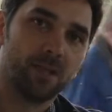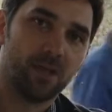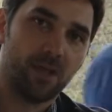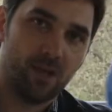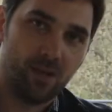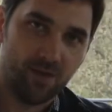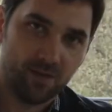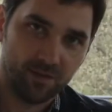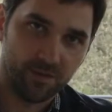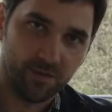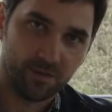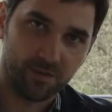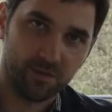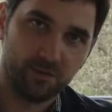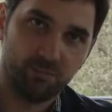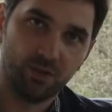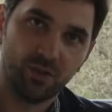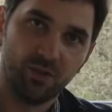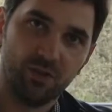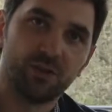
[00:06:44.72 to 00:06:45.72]
case,
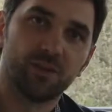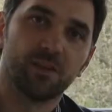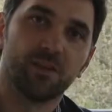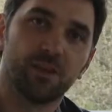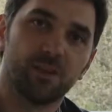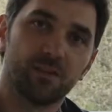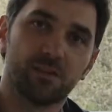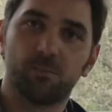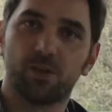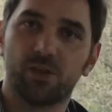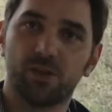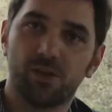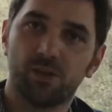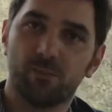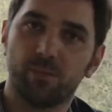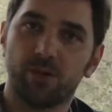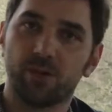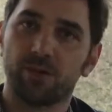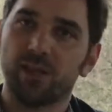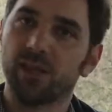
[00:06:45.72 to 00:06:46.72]
it's because it's an exhibition
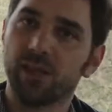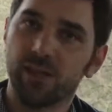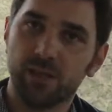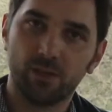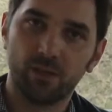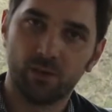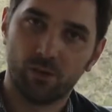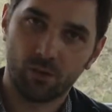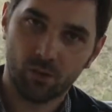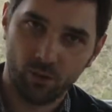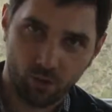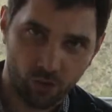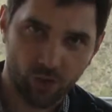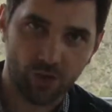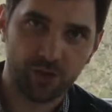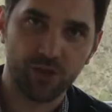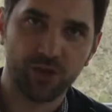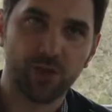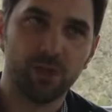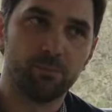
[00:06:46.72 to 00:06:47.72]
about an
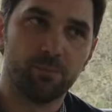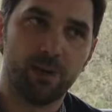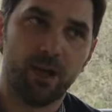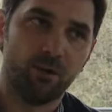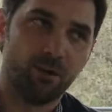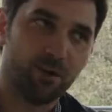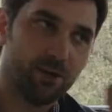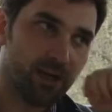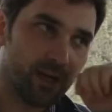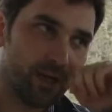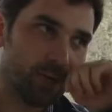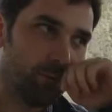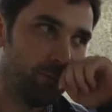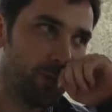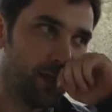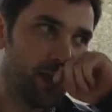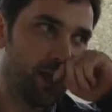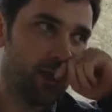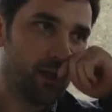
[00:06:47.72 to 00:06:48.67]
ecological paradigm